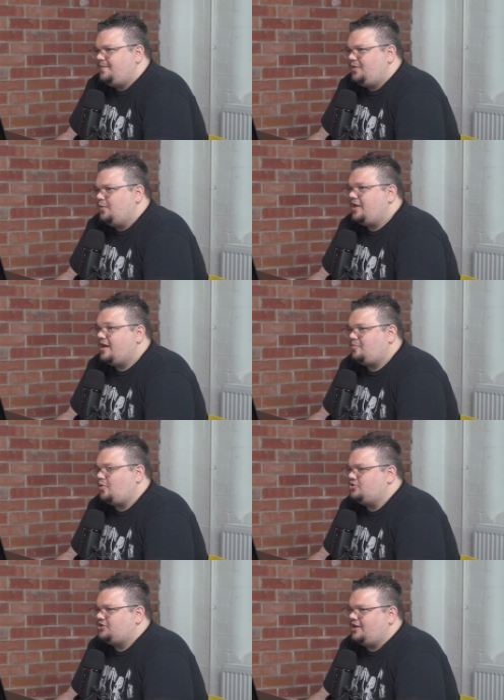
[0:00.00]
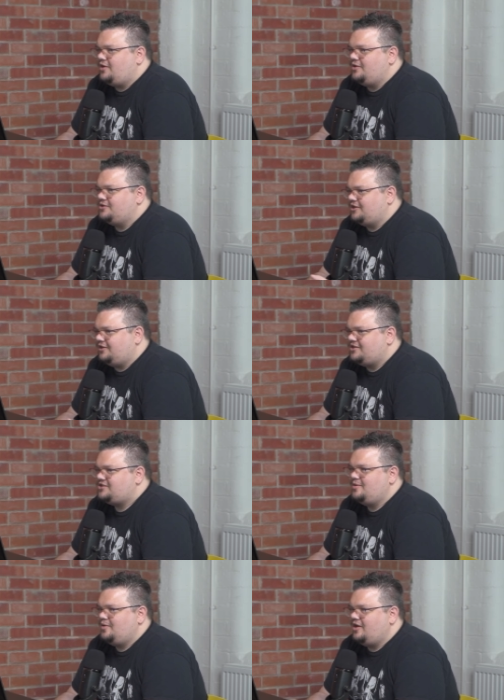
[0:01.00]
the way I approach that now is like, let's
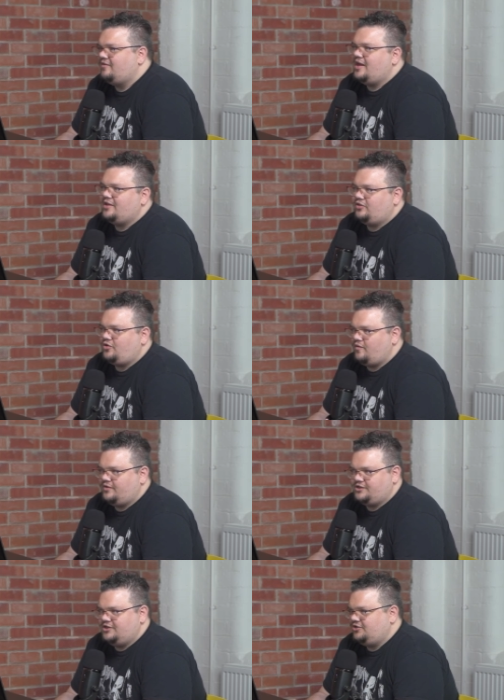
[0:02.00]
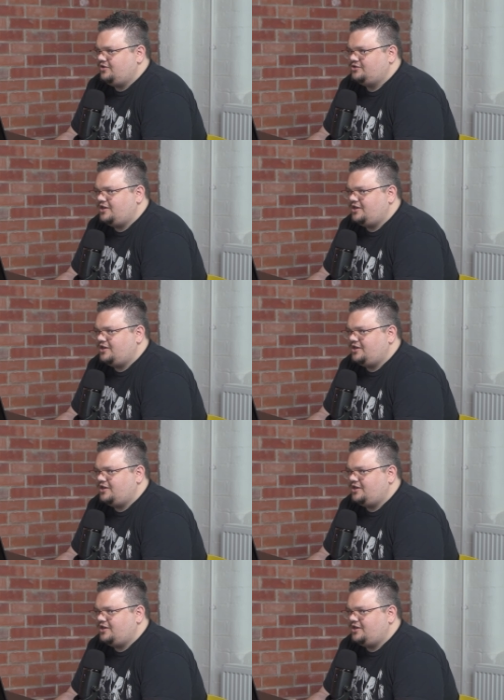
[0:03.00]
say we have that conversation, right?